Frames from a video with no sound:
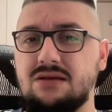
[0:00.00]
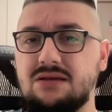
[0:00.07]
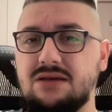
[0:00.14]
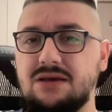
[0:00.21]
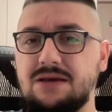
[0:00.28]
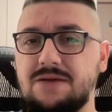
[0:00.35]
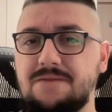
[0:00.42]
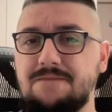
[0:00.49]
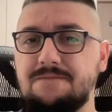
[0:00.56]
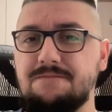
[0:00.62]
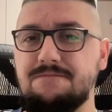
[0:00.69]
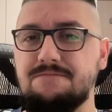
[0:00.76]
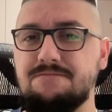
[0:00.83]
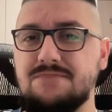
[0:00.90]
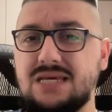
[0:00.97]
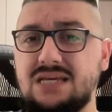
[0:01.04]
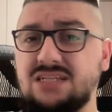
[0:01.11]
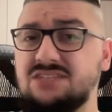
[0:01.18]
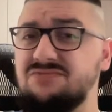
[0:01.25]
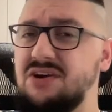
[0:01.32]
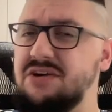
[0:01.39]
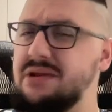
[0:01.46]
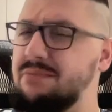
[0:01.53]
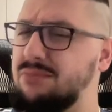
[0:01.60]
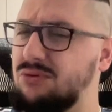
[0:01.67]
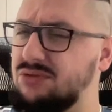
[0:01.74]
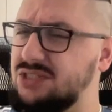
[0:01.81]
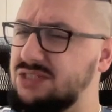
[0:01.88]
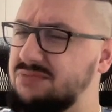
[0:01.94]
Okay? It's very
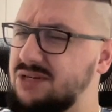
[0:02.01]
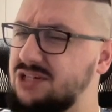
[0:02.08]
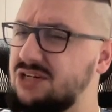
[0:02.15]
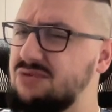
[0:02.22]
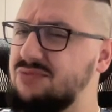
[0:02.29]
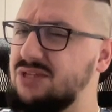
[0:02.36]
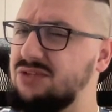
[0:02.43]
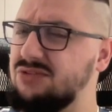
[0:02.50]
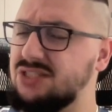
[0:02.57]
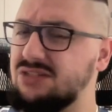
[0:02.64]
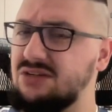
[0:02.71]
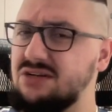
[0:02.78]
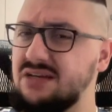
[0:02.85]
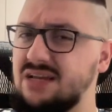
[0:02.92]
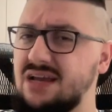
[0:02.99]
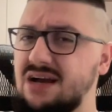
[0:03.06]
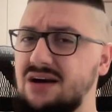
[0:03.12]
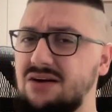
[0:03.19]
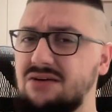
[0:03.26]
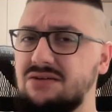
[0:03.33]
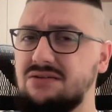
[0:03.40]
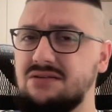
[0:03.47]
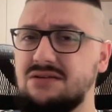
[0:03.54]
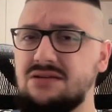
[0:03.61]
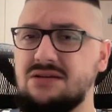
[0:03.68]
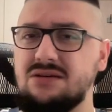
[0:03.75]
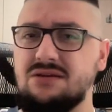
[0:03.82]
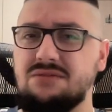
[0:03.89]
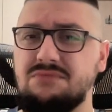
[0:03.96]
important, especially when you're starting out,
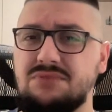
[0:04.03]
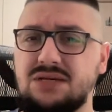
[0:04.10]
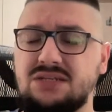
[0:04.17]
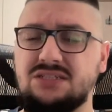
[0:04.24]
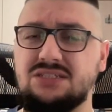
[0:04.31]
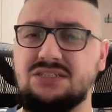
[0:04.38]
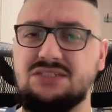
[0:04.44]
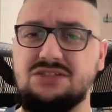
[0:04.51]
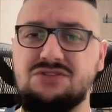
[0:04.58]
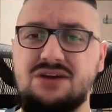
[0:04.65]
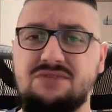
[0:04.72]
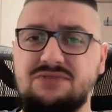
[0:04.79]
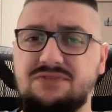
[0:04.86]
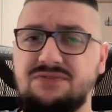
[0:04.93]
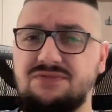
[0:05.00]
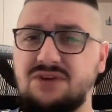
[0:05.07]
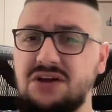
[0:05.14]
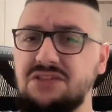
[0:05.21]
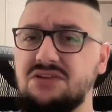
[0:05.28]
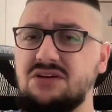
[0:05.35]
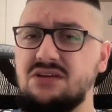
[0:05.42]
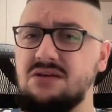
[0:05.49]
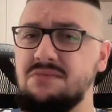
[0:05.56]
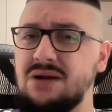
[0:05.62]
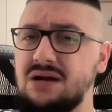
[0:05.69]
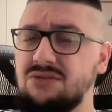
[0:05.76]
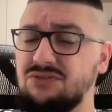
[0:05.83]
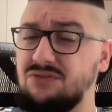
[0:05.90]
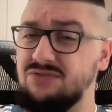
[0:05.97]
because you have a finite
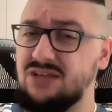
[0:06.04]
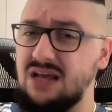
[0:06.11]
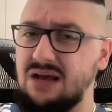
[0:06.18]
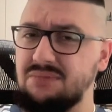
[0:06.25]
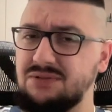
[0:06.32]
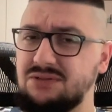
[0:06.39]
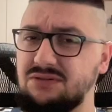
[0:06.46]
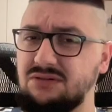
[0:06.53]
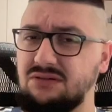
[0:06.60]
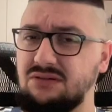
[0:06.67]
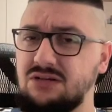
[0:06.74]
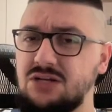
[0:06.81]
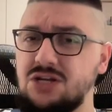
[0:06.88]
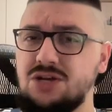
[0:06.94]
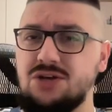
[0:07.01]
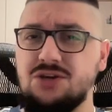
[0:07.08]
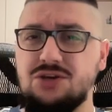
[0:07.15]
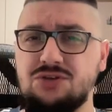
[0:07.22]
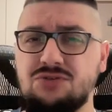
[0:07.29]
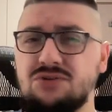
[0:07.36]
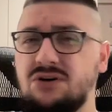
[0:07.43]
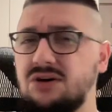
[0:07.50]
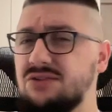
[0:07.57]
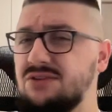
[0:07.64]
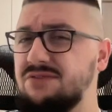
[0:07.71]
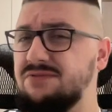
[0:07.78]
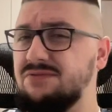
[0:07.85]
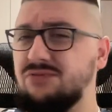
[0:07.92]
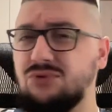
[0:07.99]
amount of capital. You can't
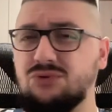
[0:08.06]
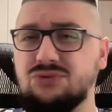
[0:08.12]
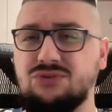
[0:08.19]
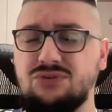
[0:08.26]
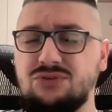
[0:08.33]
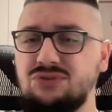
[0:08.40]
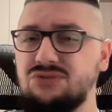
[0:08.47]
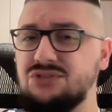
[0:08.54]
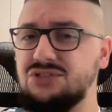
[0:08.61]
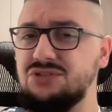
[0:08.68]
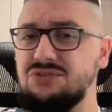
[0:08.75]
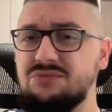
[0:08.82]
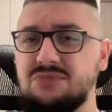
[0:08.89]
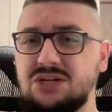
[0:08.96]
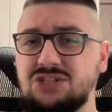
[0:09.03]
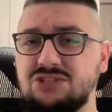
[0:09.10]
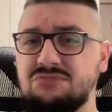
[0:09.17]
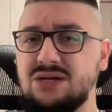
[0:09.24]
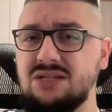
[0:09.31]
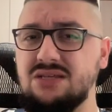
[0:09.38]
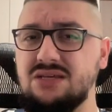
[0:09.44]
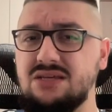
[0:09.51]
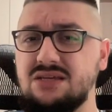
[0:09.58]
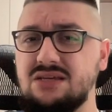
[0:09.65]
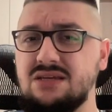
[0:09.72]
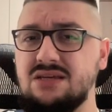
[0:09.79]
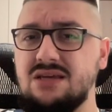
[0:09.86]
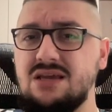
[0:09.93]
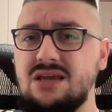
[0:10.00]
afford to lose too much money.
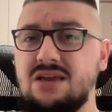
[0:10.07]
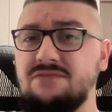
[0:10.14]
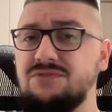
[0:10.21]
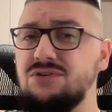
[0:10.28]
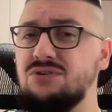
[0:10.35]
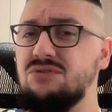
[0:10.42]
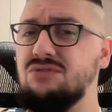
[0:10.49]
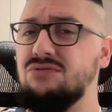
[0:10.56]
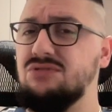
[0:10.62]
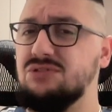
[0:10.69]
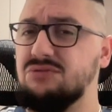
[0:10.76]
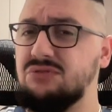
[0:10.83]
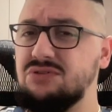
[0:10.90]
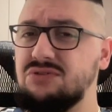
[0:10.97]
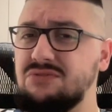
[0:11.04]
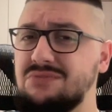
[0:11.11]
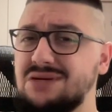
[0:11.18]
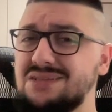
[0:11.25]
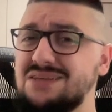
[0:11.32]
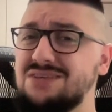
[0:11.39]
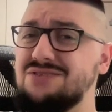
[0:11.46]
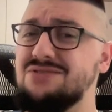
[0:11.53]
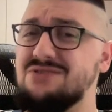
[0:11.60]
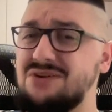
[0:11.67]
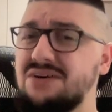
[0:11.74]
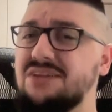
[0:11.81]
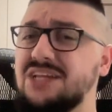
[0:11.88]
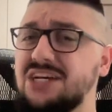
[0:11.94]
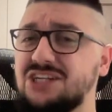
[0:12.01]
If you lose all your money, you
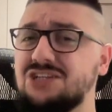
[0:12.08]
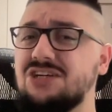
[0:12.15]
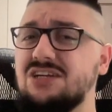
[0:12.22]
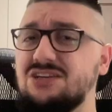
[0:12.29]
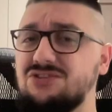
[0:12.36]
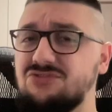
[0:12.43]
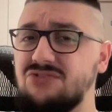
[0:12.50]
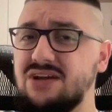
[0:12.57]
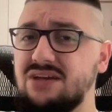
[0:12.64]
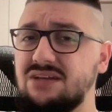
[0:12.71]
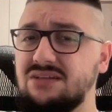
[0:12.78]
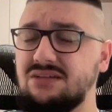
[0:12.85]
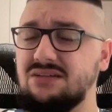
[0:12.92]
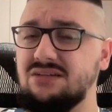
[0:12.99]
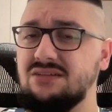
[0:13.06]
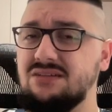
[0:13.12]
can't actually trade.